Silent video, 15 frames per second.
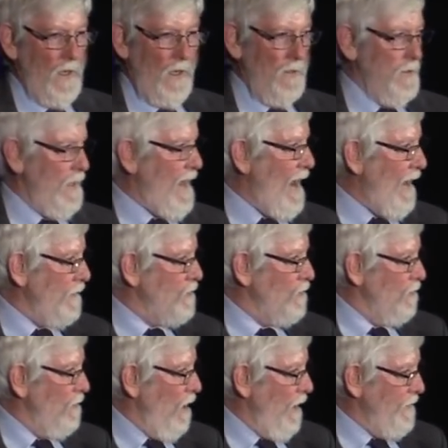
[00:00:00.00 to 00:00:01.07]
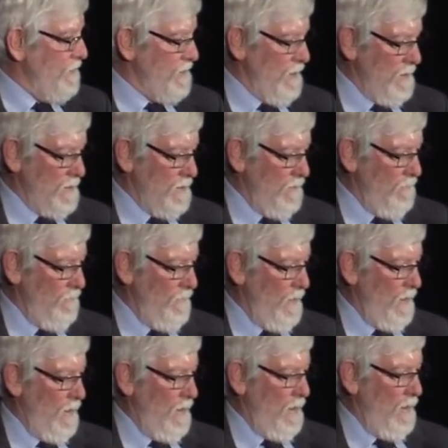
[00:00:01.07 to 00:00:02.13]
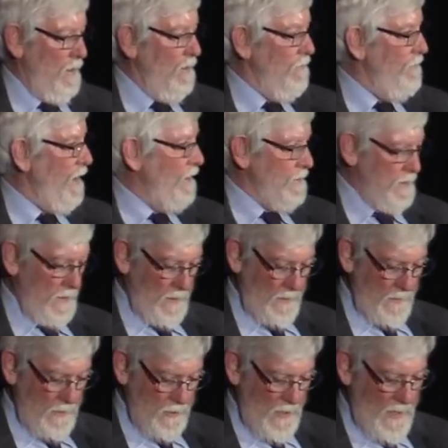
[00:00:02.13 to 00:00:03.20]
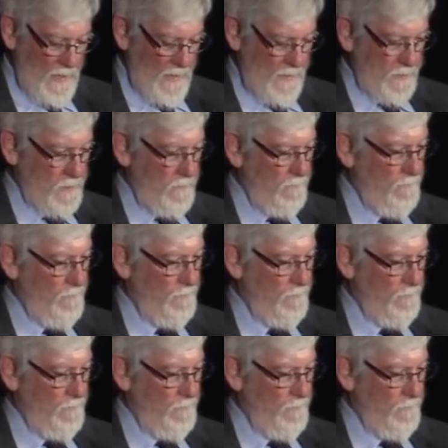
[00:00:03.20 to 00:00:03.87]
in the actual liner system than it did in the jars.